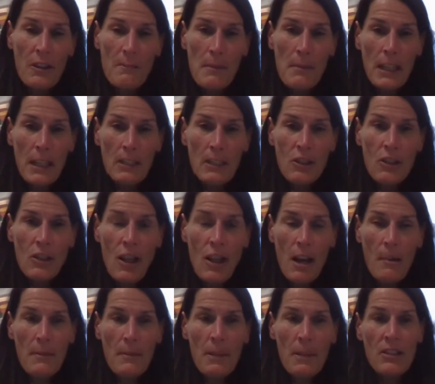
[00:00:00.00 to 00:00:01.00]
much.
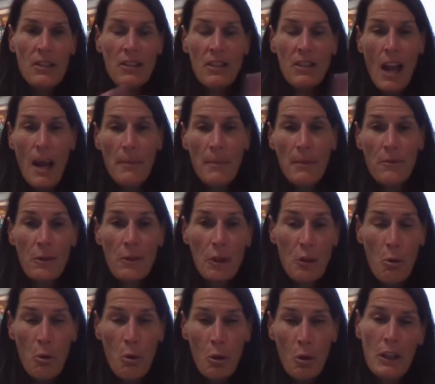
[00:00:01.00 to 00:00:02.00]
I'm going to stop the
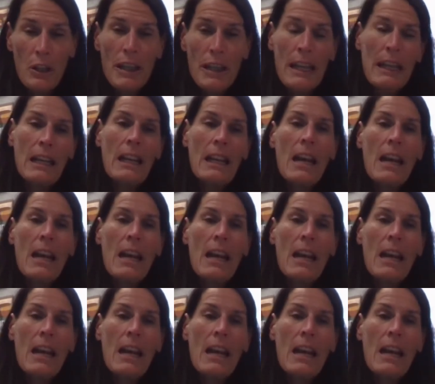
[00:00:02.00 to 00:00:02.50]
recording.